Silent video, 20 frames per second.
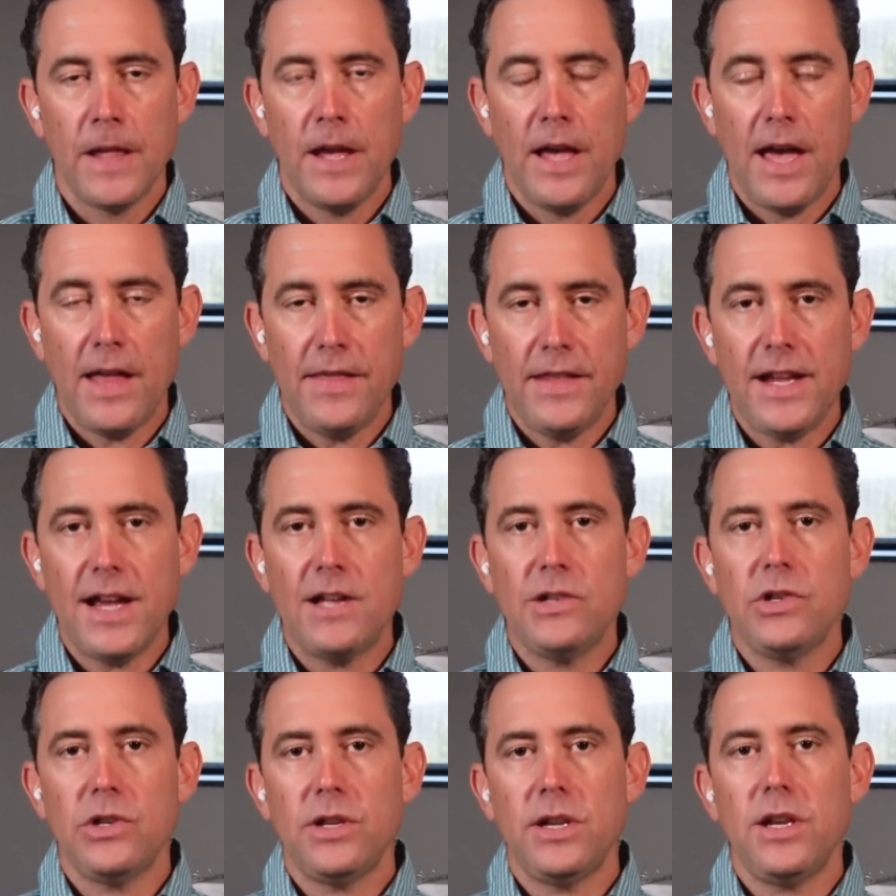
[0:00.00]
And the
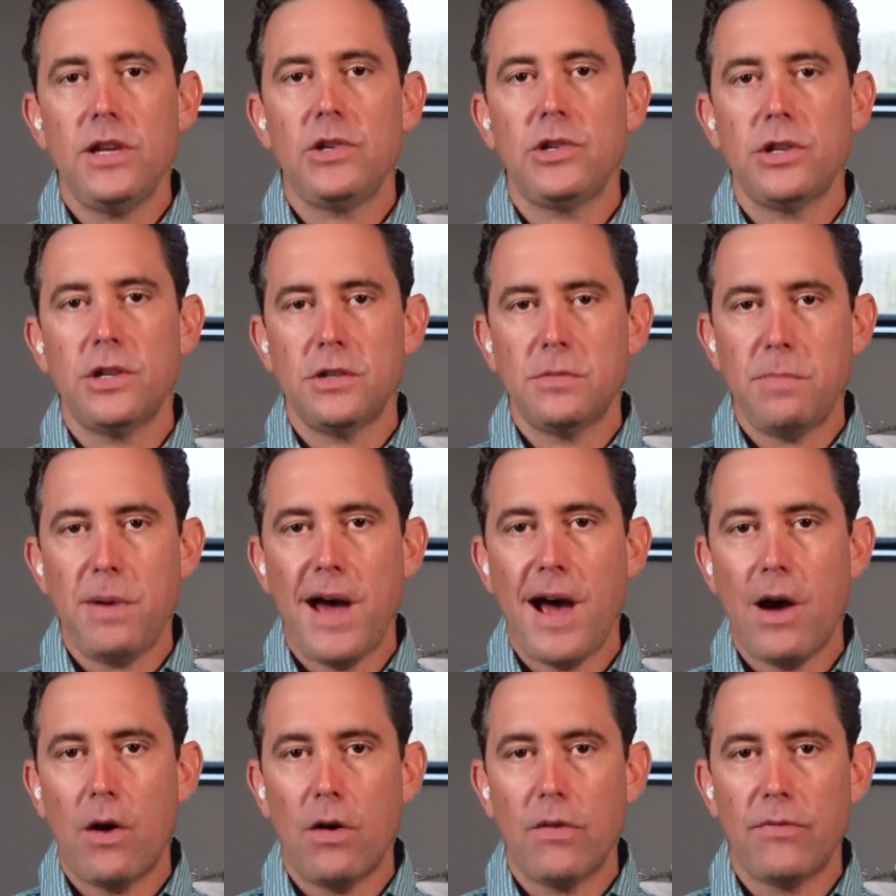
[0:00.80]
education is
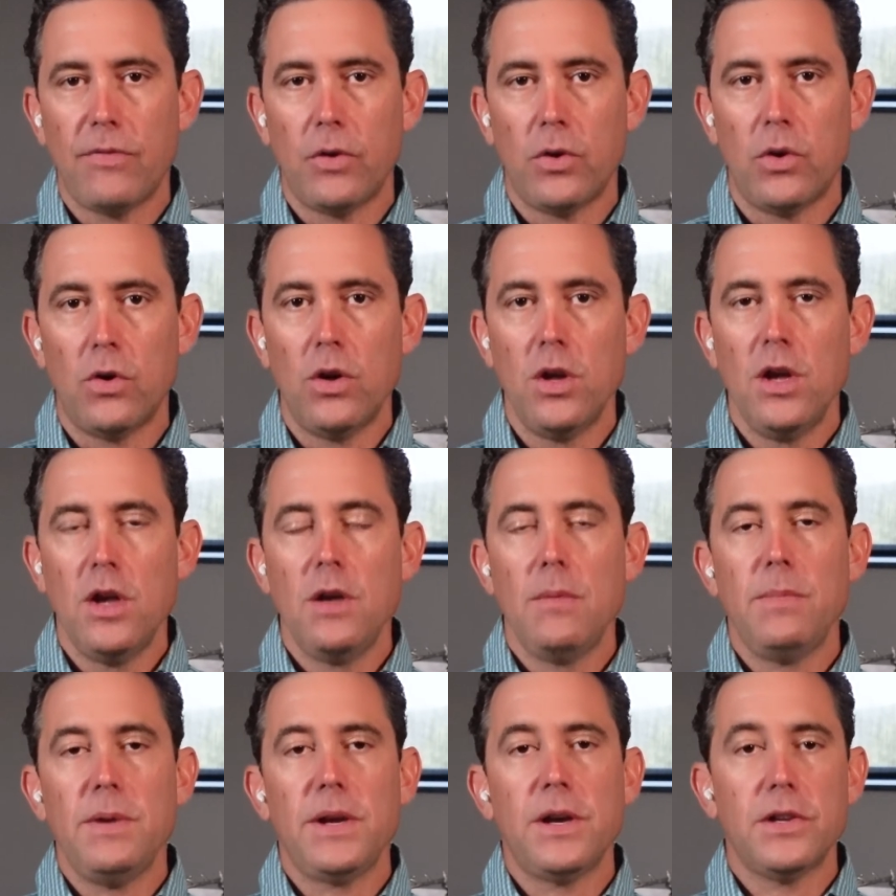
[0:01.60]
powerful
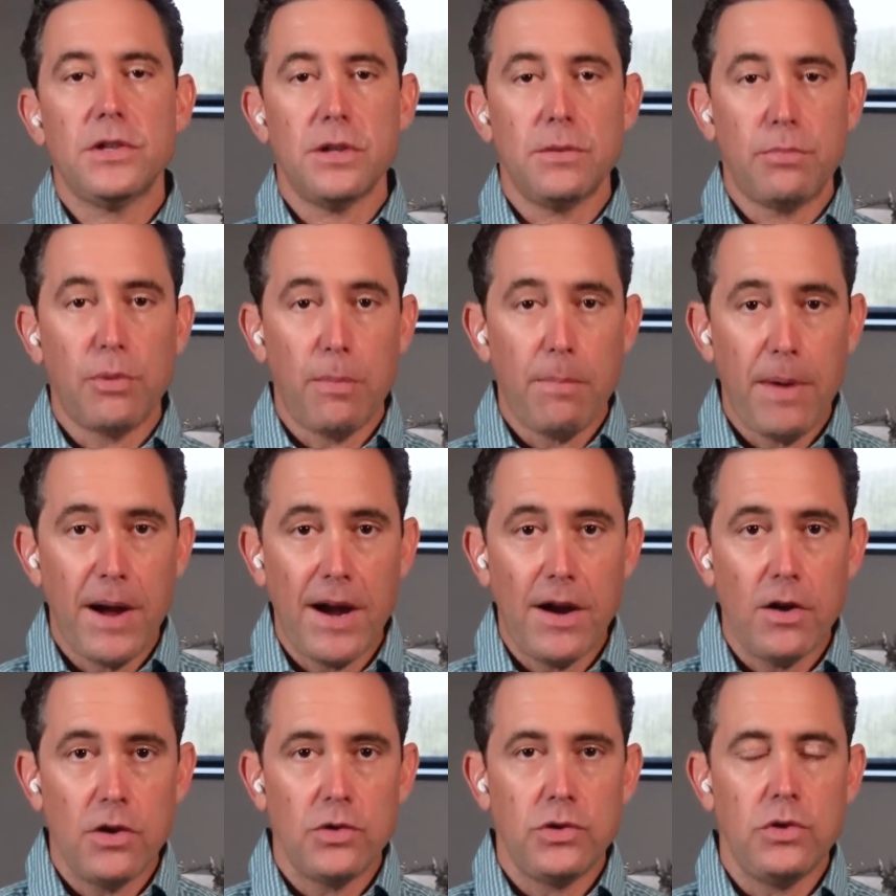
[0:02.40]
because it
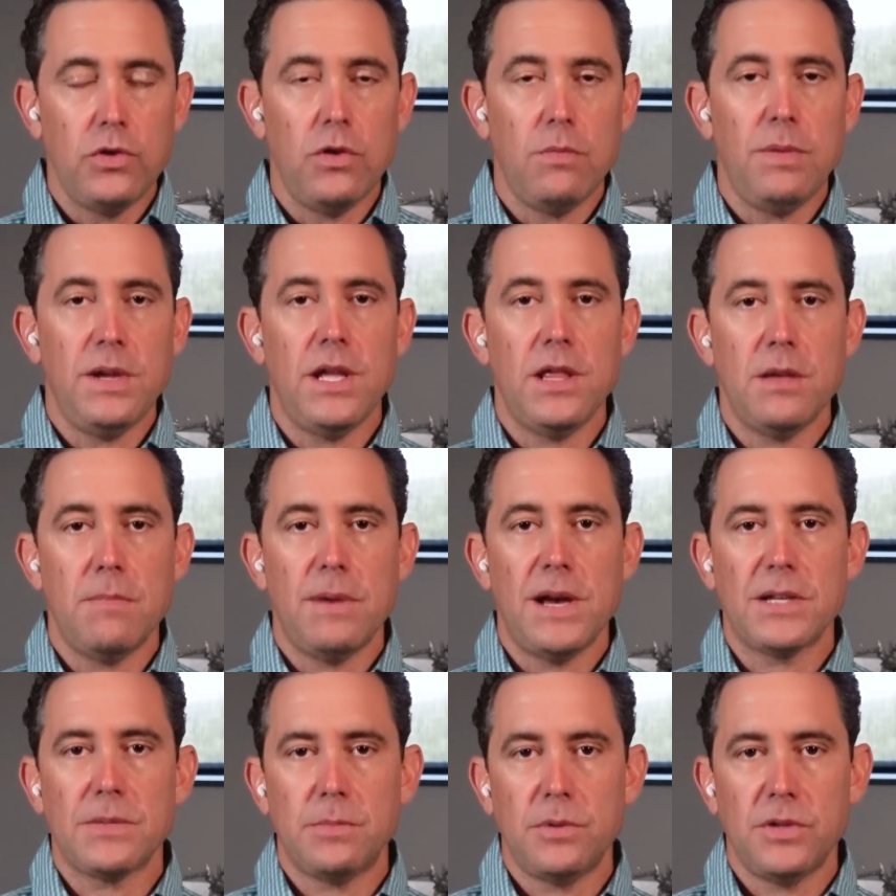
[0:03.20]
prepares you to be in the
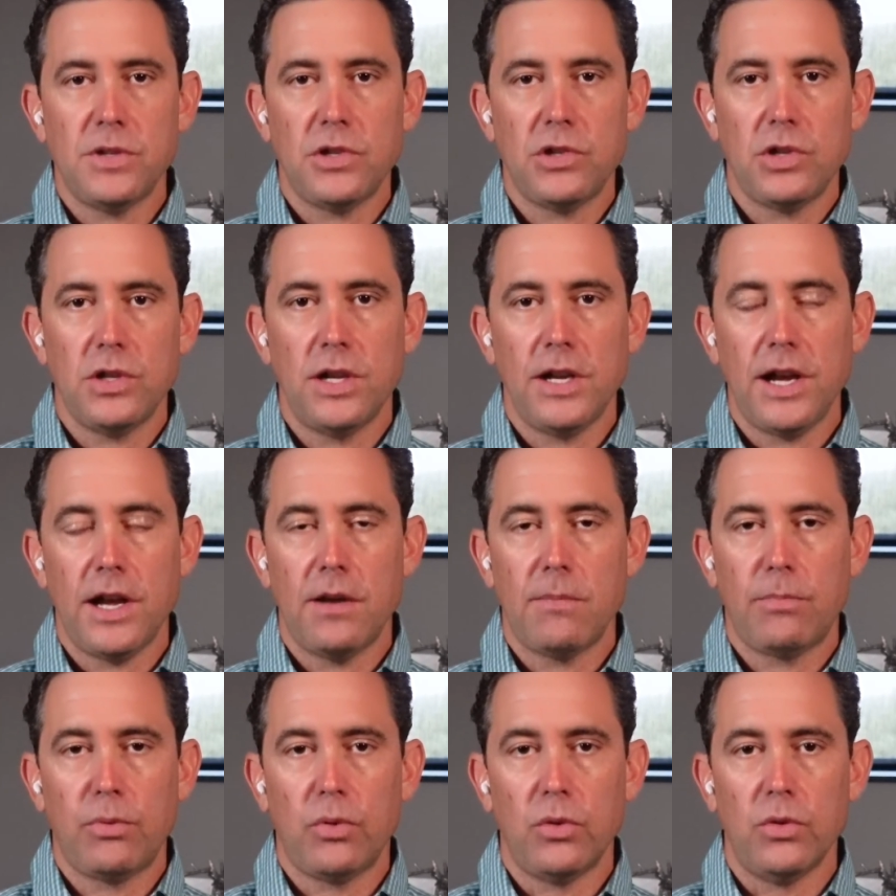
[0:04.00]
best position to get
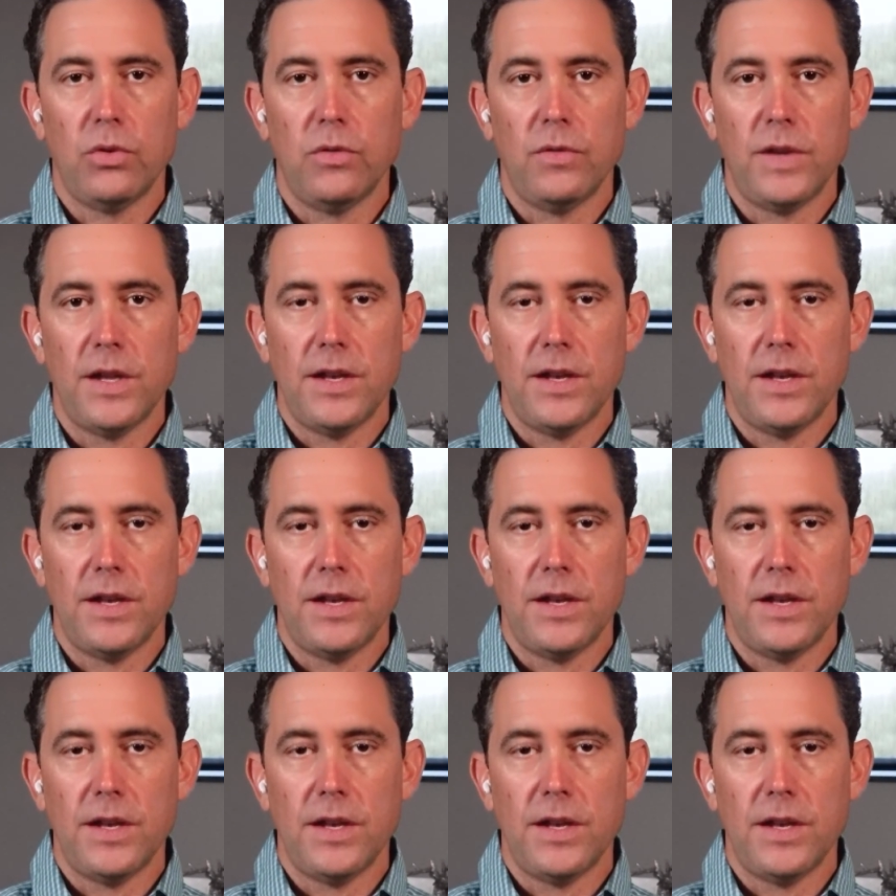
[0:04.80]
approved.